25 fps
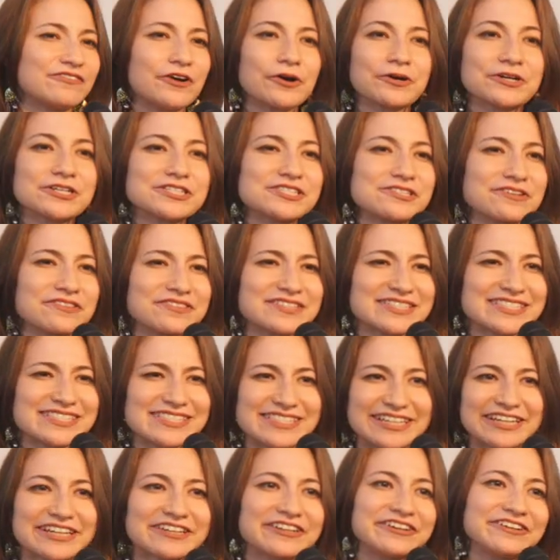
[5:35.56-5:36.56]
focus on the
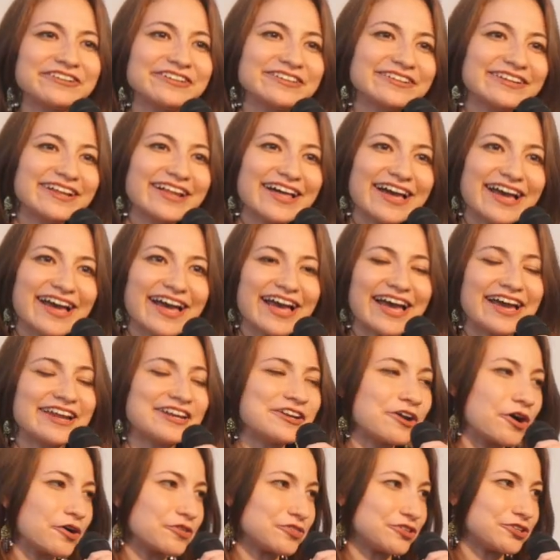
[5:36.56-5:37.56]
signal
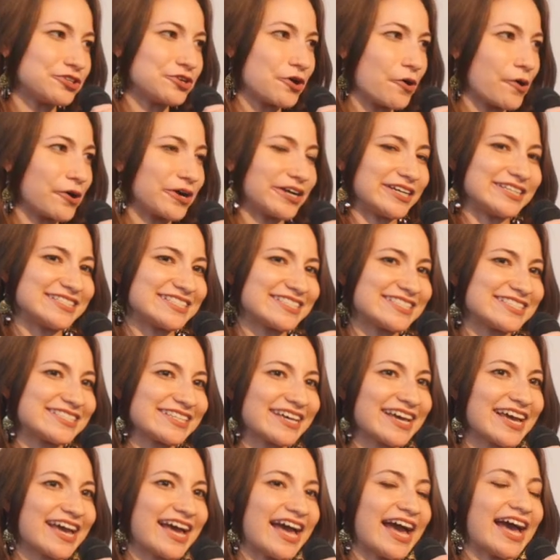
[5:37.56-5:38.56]
and not the
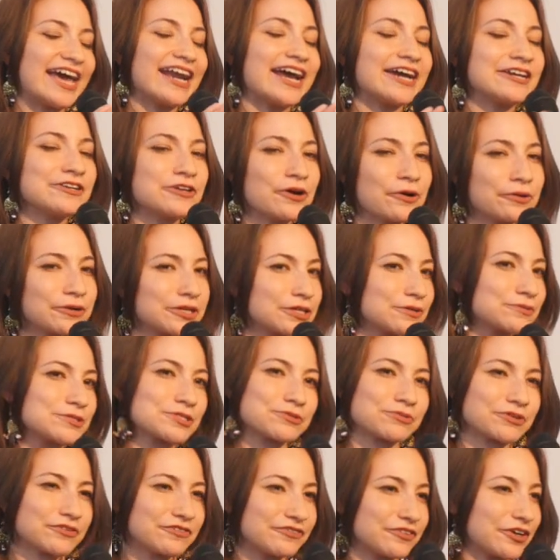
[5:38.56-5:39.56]
noise. And I know he
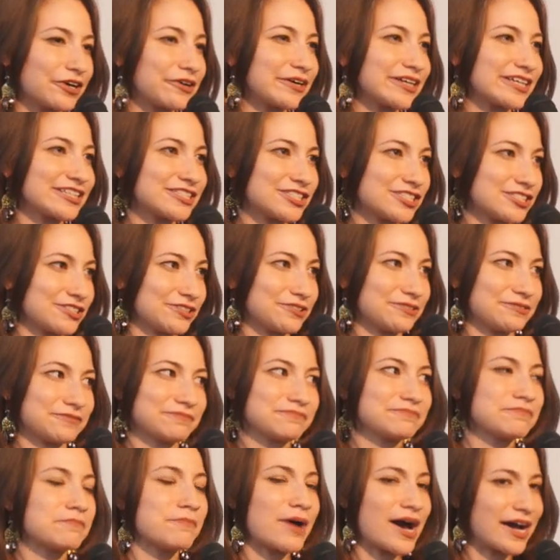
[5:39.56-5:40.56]
was referring to
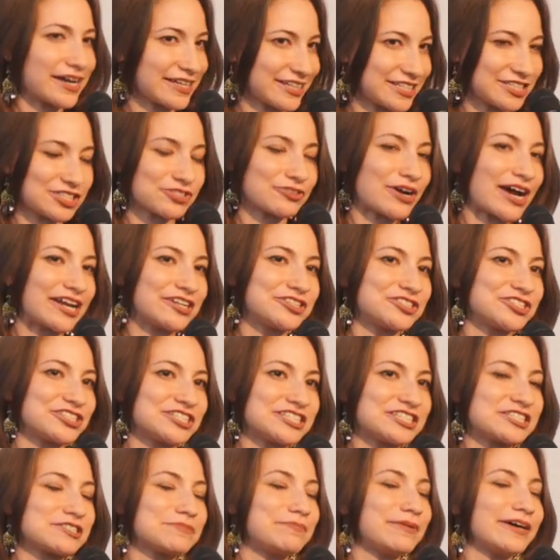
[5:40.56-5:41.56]
marketing
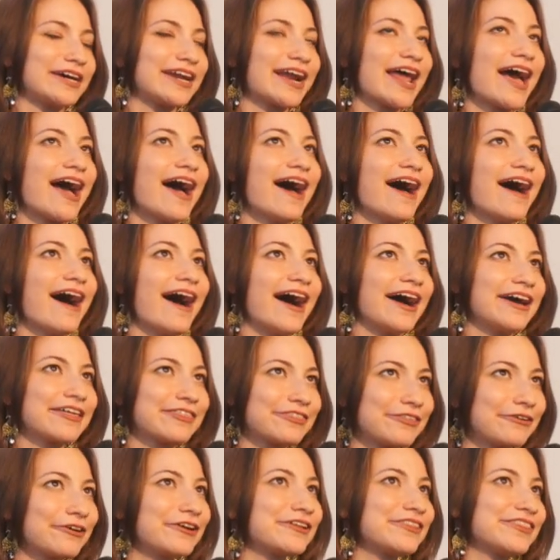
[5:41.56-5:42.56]
strategies, but I
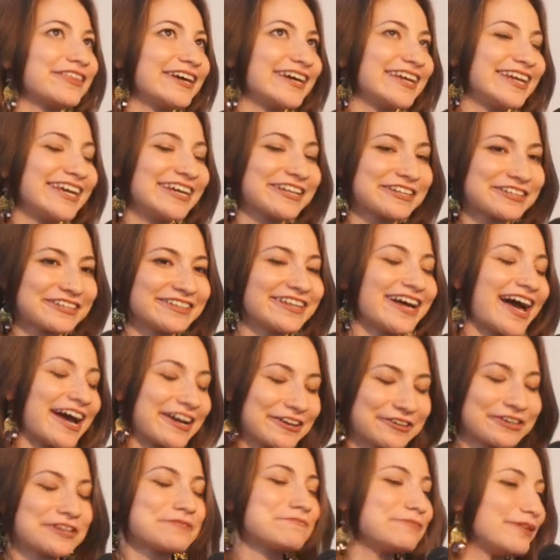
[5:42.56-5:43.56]
thought that it,
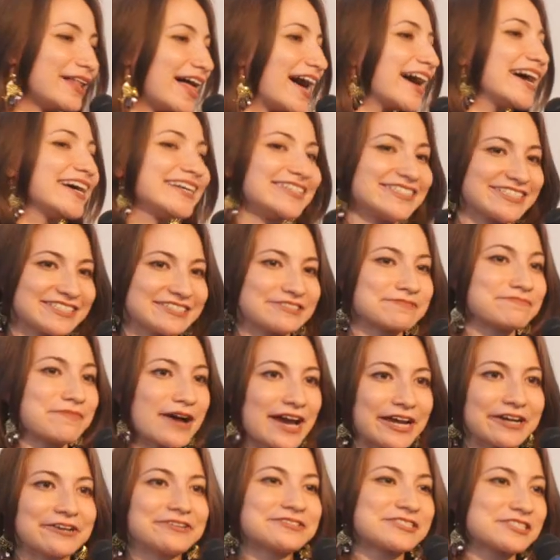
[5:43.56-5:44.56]
I could apply it to
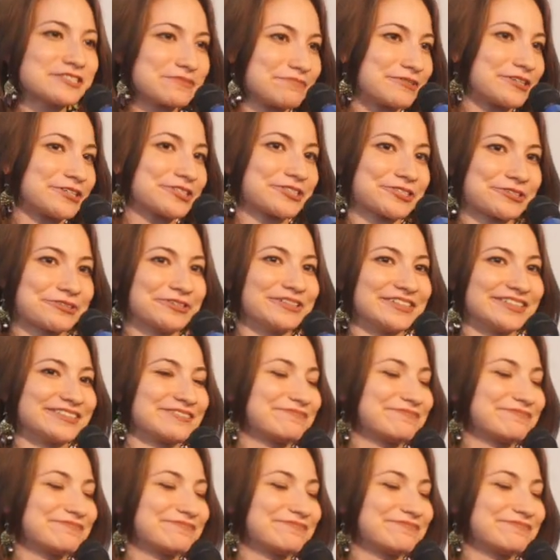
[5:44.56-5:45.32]
my own spiritual